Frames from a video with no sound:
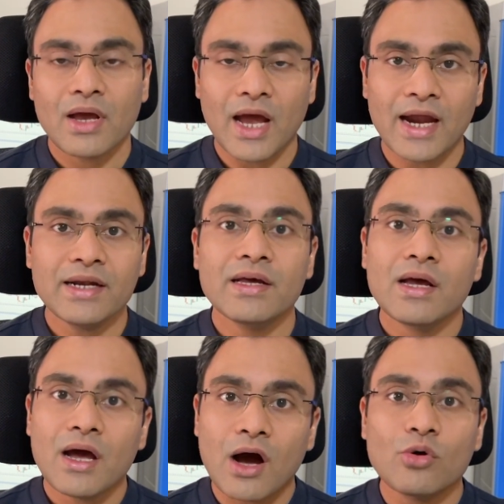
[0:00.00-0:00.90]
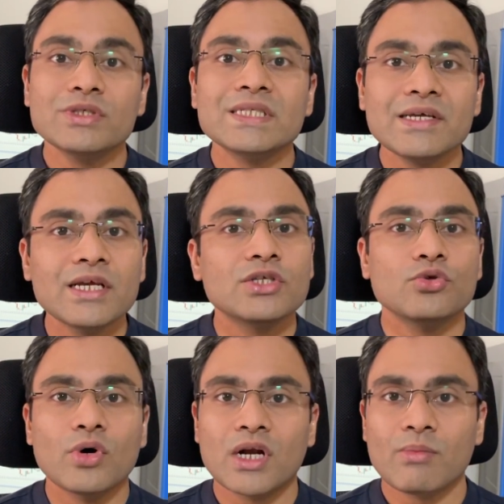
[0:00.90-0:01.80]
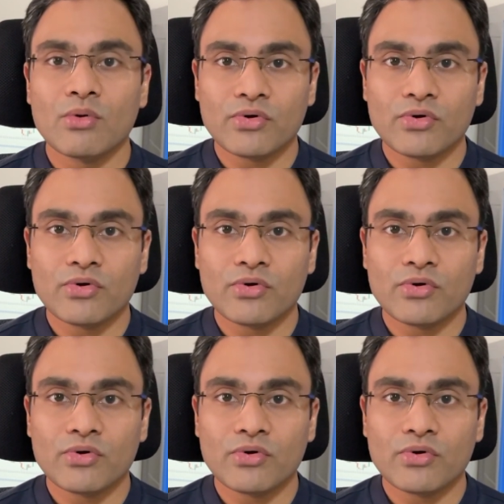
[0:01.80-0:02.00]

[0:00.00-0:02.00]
and how serious you are about